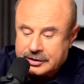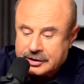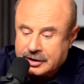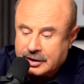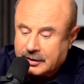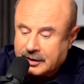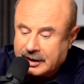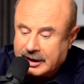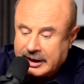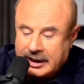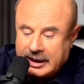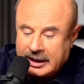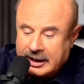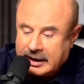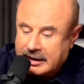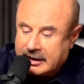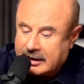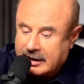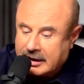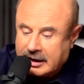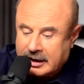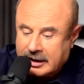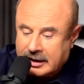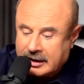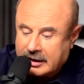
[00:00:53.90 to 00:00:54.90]
Dr. Phil,
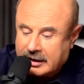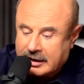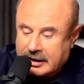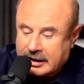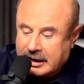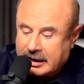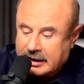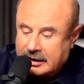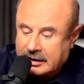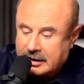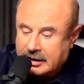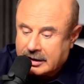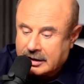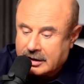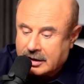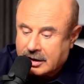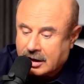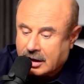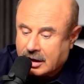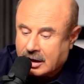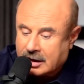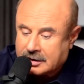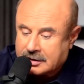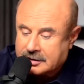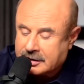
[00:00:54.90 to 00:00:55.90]
sharing stories of how
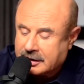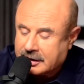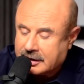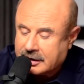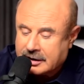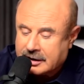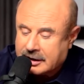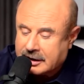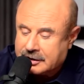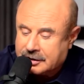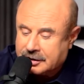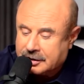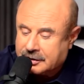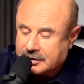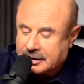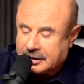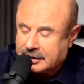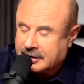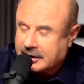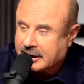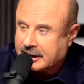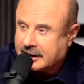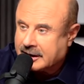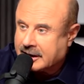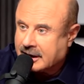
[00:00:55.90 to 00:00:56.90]
criticism from Game of
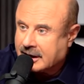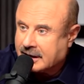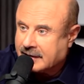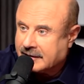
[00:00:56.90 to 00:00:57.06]
Thrones